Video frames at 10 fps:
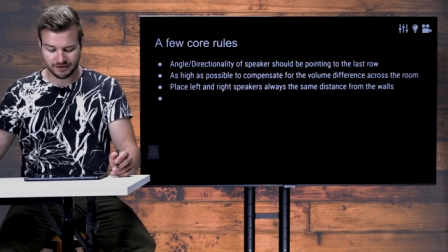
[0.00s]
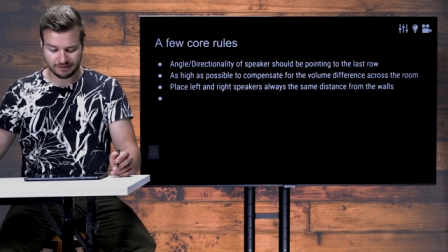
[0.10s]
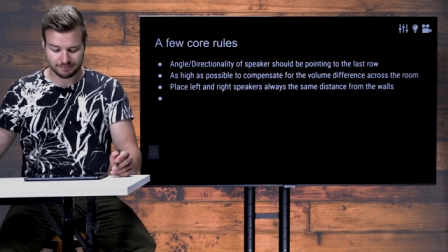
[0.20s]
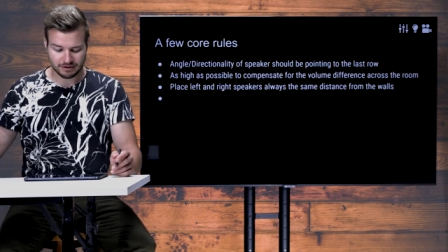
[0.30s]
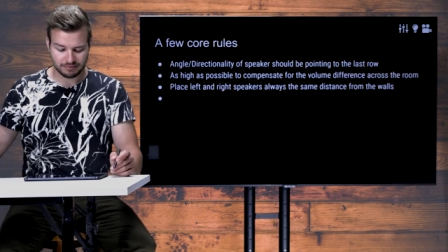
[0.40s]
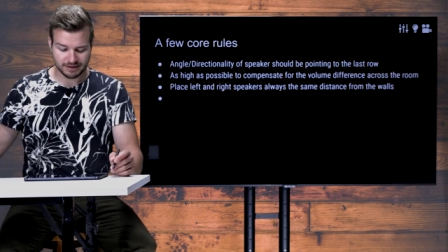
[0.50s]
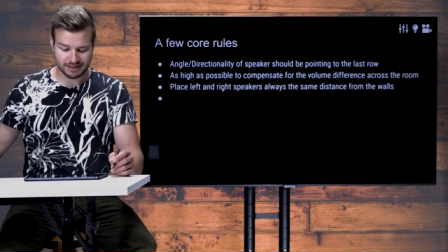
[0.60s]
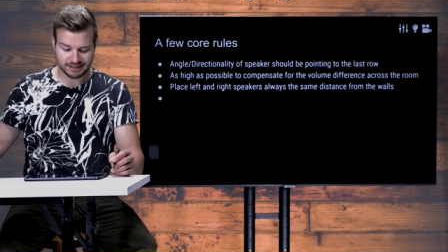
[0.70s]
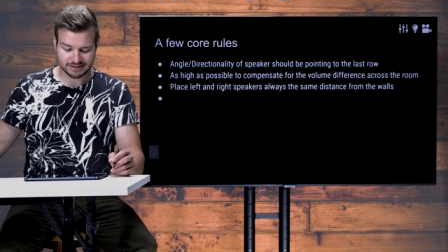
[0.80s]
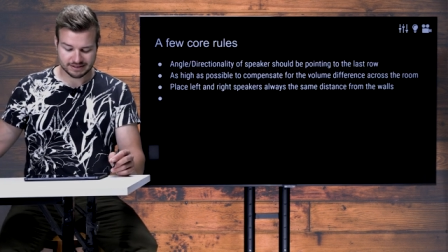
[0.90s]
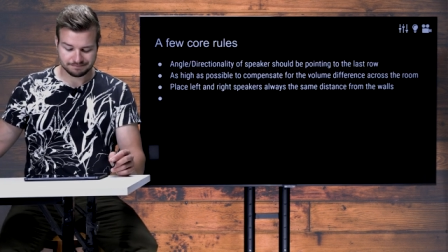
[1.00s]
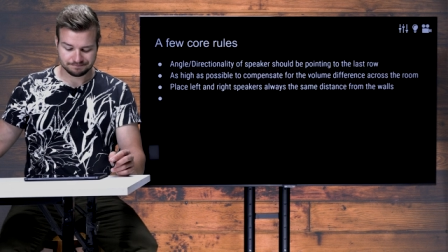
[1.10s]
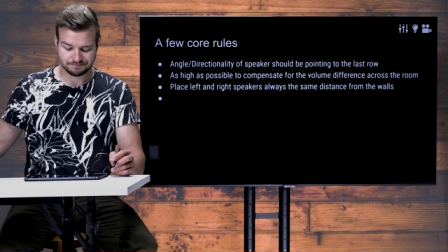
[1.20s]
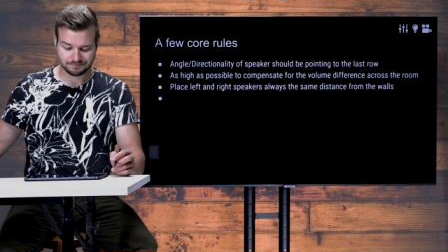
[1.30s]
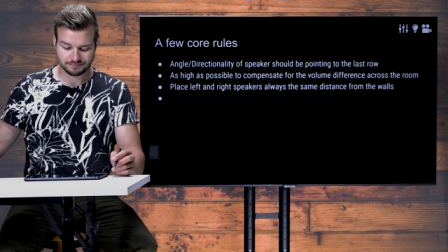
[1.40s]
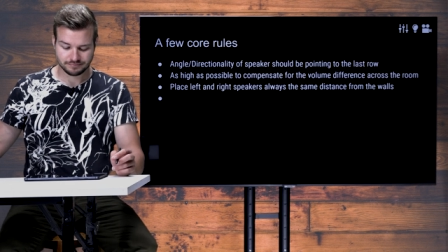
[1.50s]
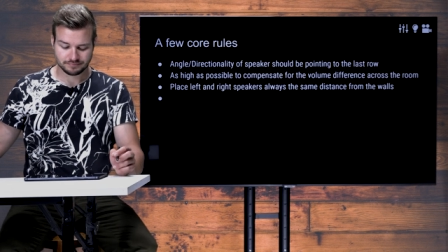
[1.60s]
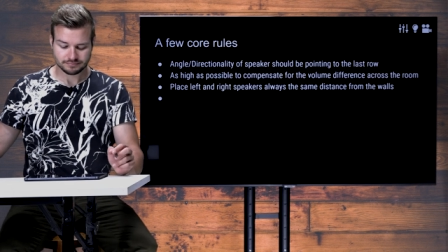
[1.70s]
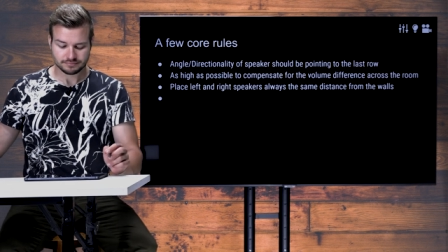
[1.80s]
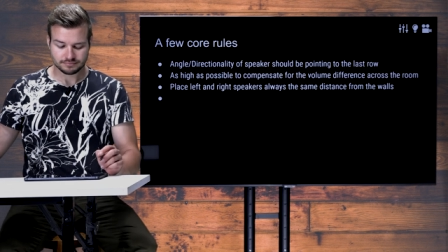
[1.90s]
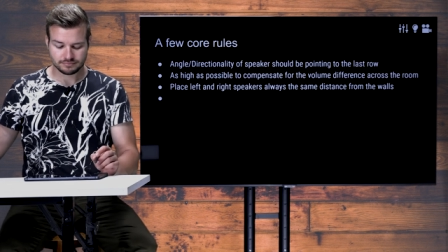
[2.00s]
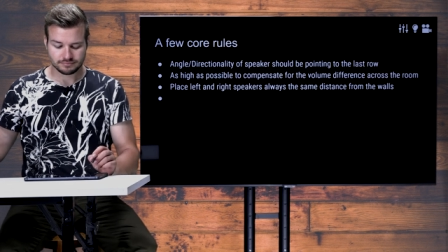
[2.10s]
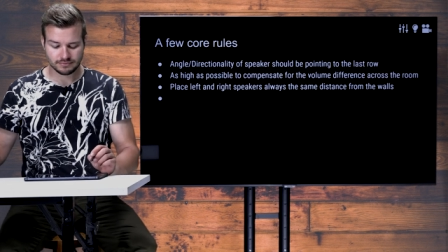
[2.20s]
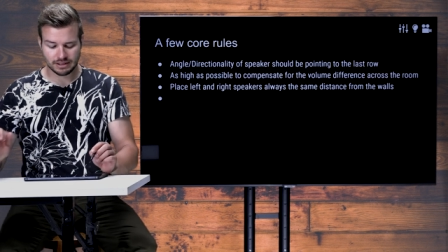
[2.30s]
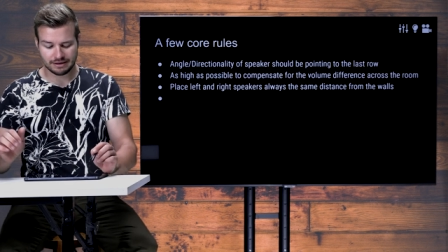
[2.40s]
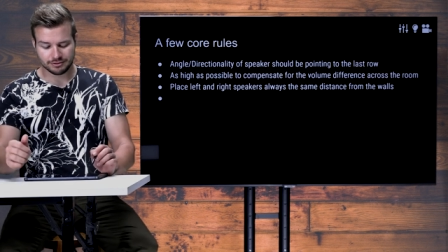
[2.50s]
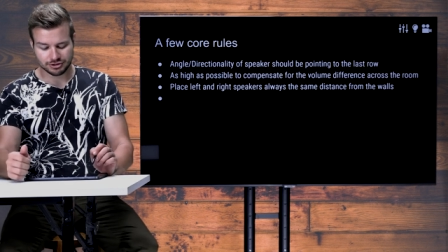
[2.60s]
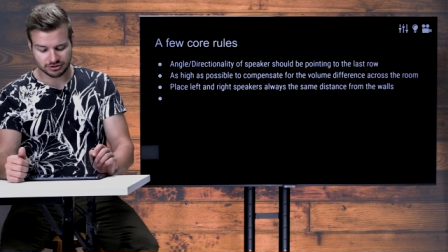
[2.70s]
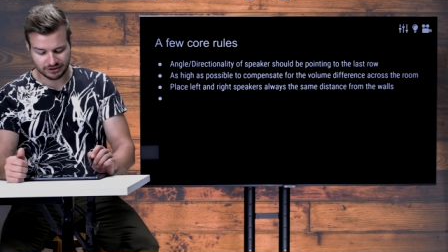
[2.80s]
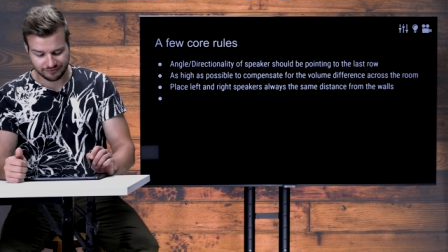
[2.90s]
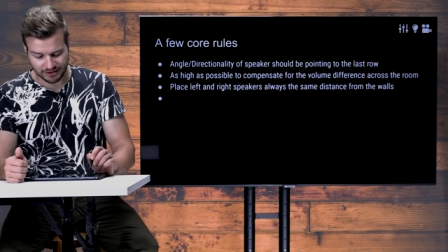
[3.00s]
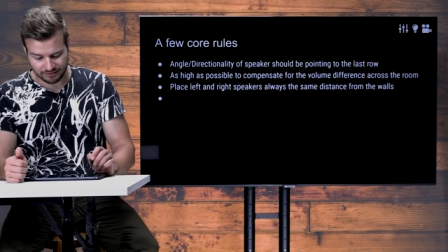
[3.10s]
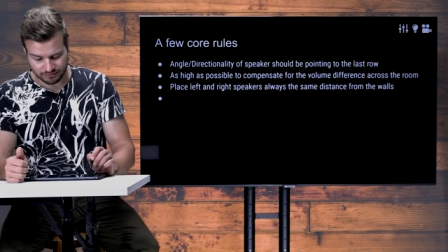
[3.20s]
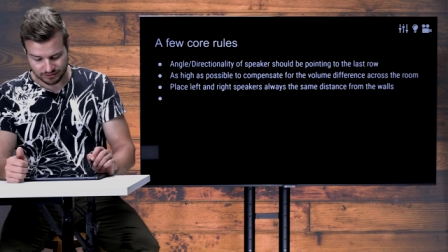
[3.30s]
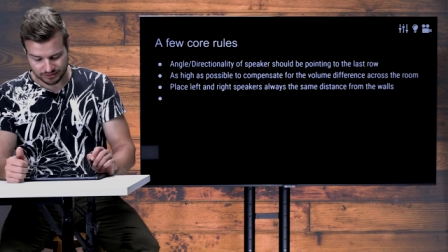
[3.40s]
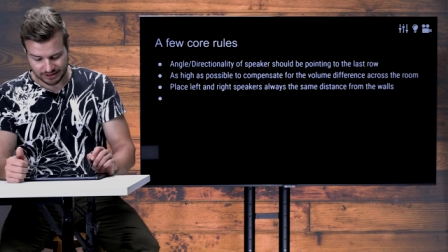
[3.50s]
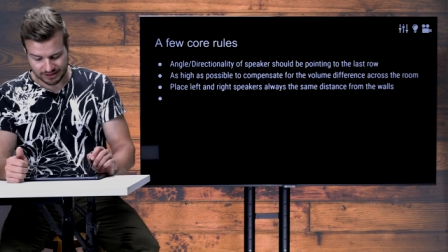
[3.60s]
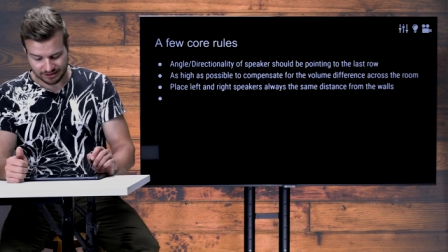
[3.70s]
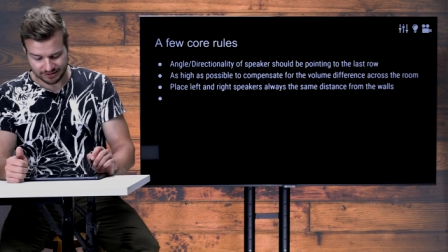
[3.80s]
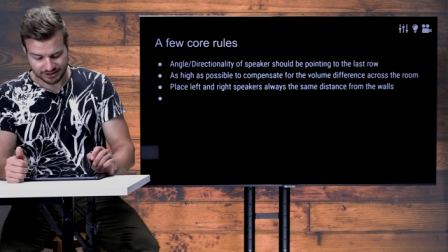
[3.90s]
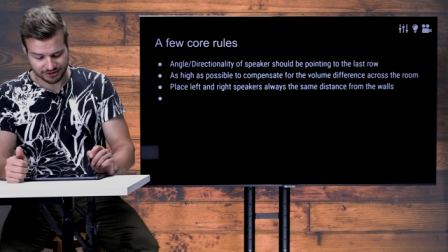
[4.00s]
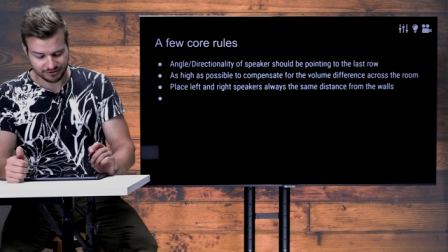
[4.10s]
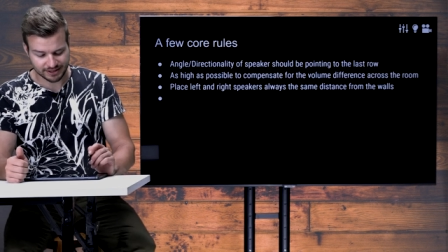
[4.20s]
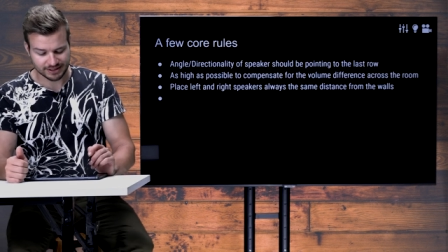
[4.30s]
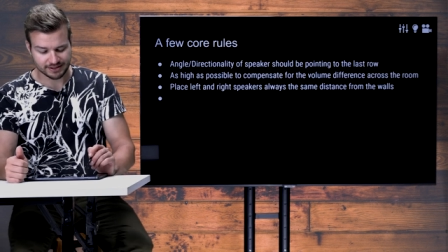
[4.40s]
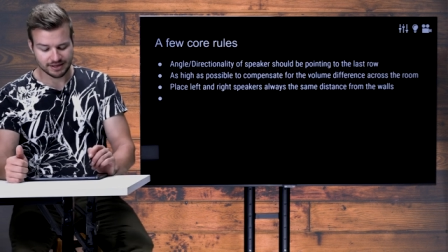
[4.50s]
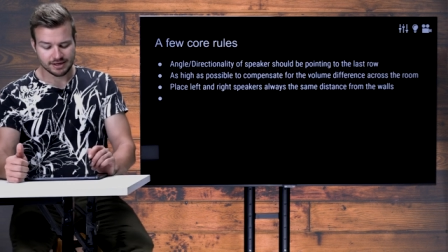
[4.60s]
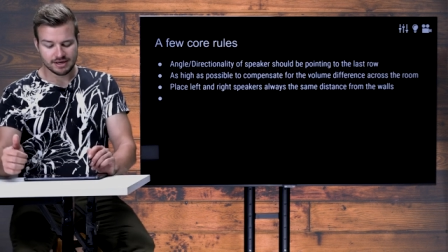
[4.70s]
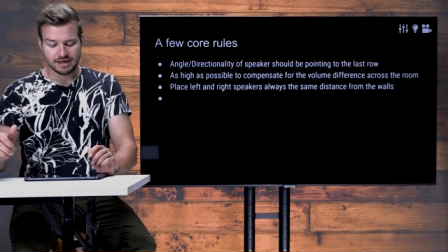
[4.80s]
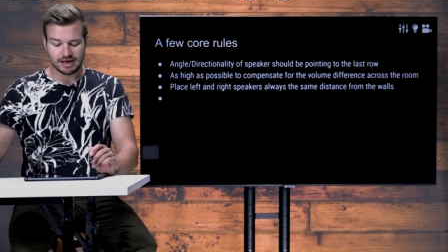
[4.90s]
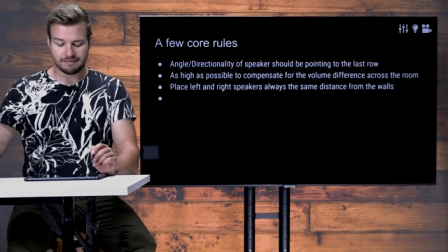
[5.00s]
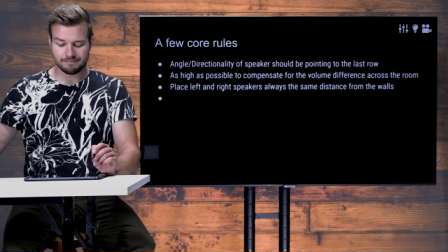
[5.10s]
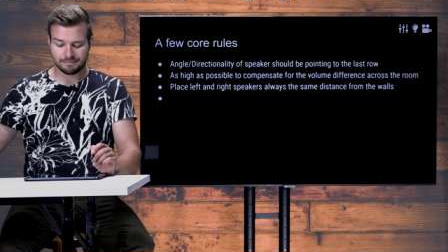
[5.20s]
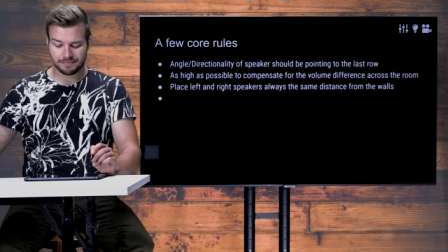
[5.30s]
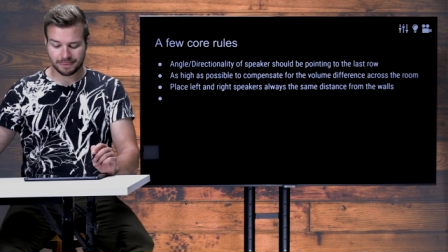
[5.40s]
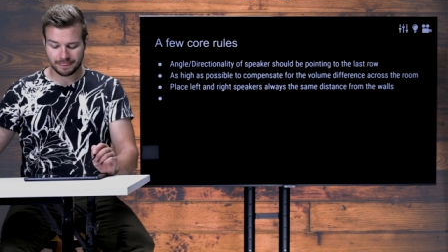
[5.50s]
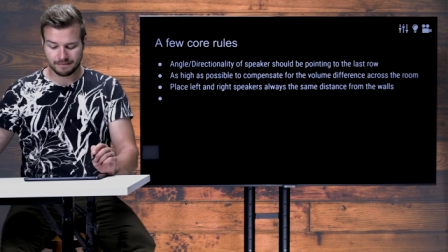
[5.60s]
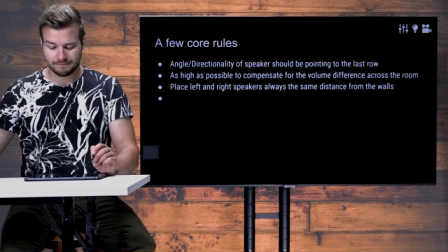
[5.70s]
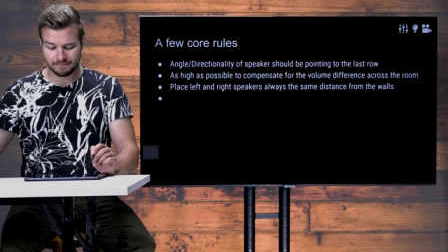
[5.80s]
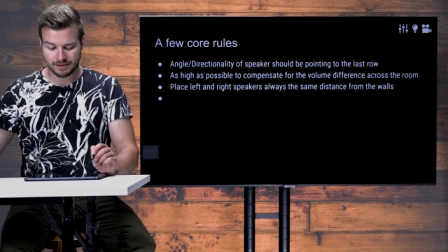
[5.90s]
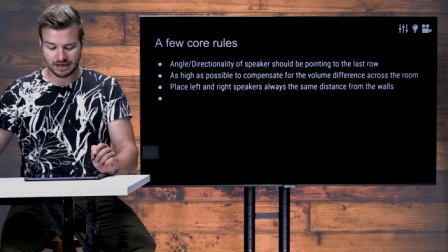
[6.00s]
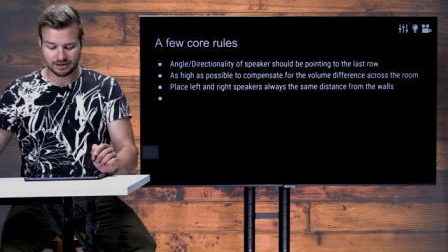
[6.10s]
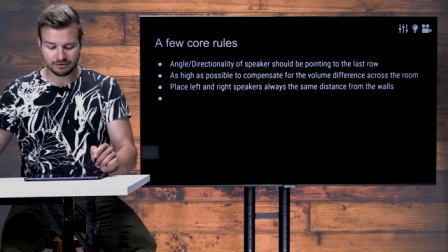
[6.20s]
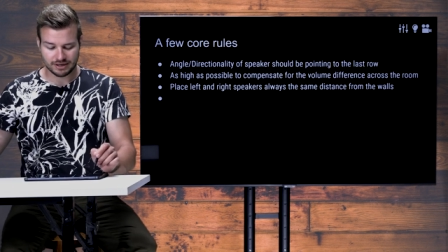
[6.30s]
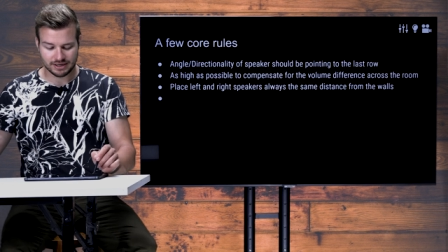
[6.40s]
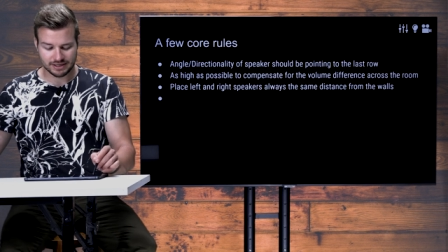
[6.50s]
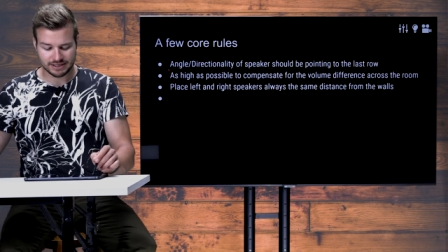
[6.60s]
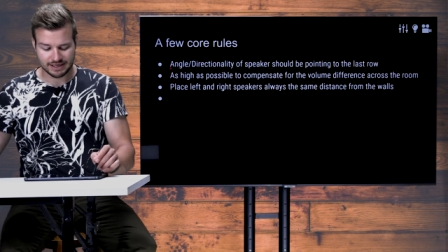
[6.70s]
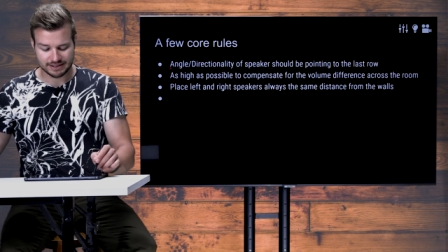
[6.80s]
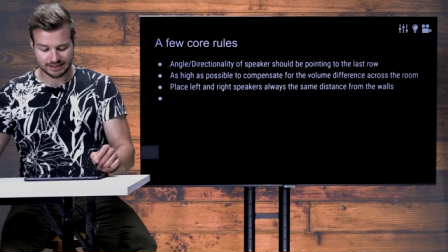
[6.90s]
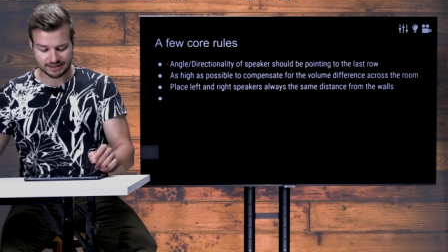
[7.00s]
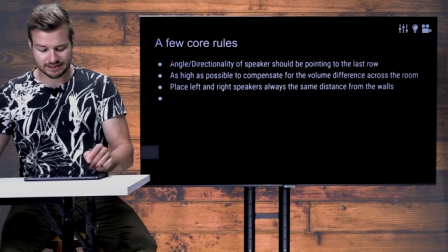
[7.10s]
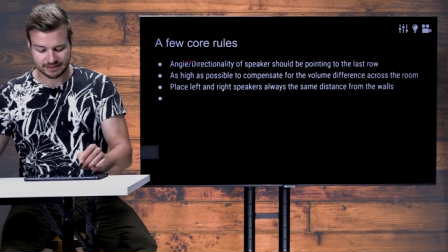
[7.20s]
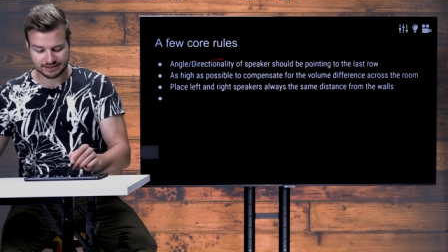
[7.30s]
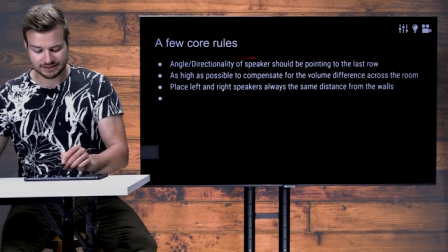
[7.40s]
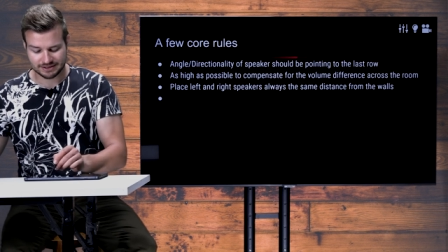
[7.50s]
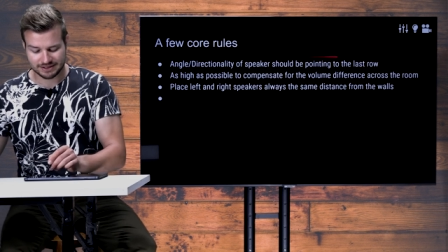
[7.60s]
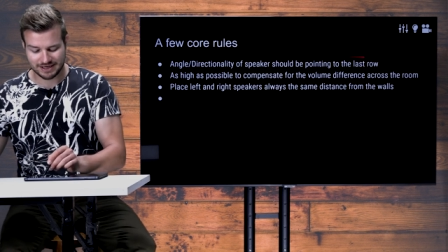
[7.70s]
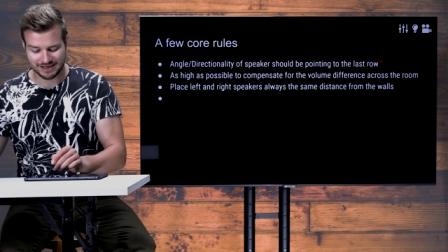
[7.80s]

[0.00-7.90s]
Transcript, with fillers: thing probably is, I'm not sure if I wrote that down here, no I didn't. Um, I know, uh, uh, yeah, the, this this